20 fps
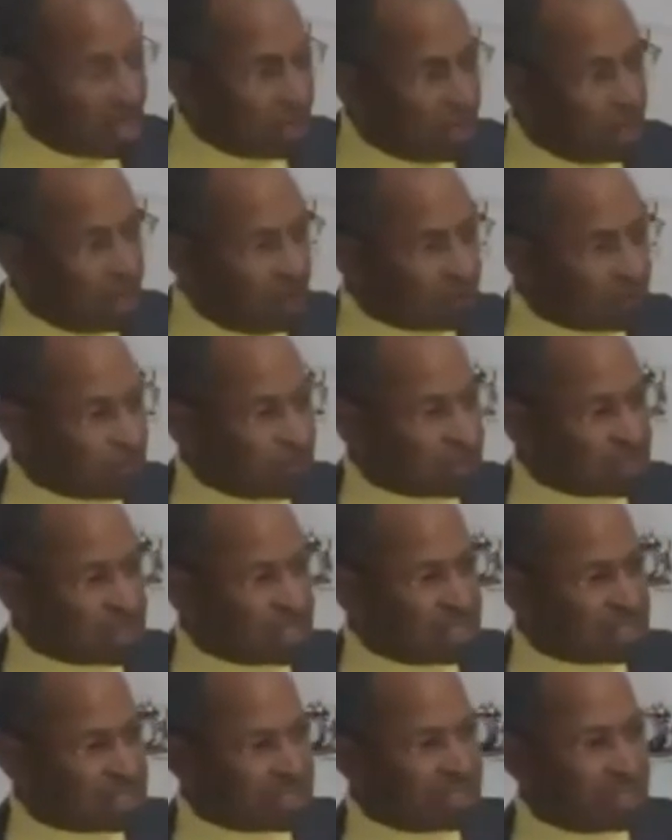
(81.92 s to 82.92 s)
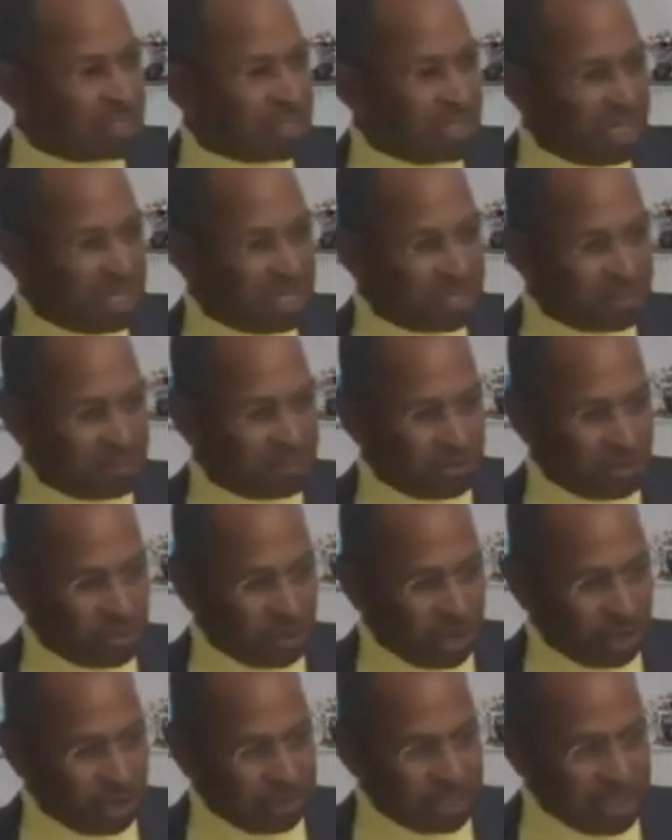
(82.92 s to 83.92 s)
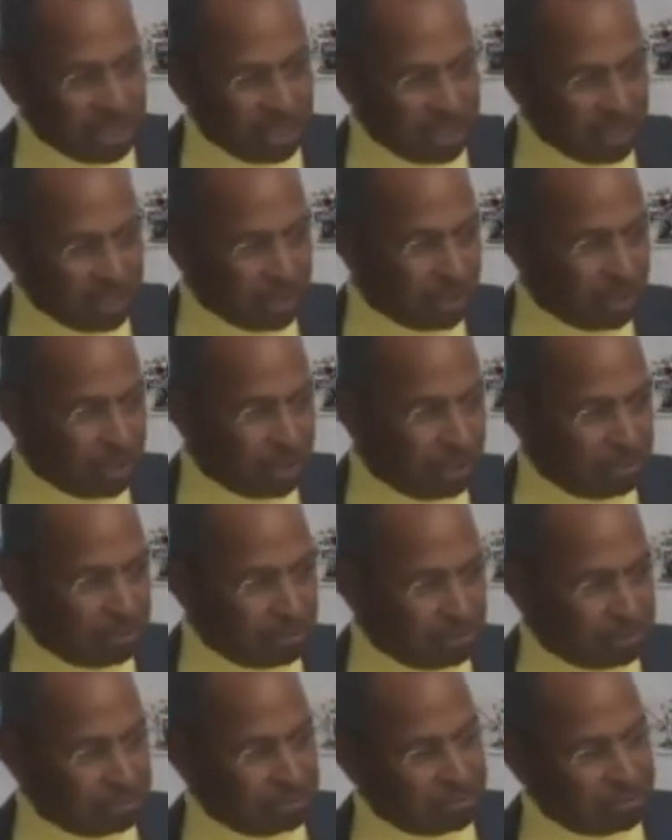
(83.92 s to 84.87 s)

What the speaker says: Of course, since the days of Schwabe, the term